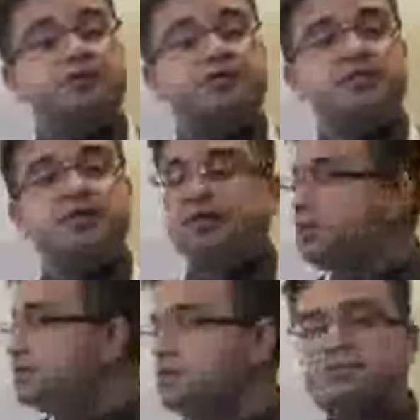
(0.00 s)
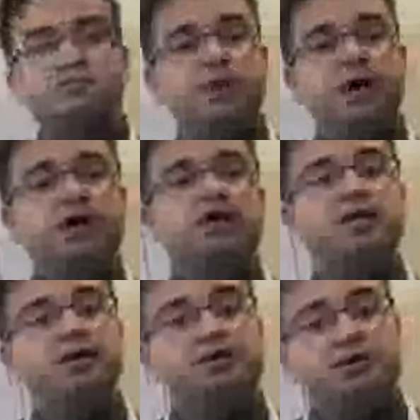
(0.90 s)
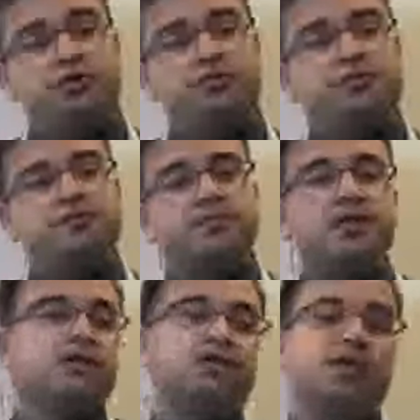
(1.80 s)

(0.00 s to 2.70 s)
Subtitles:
they settle down deep inside these lungs.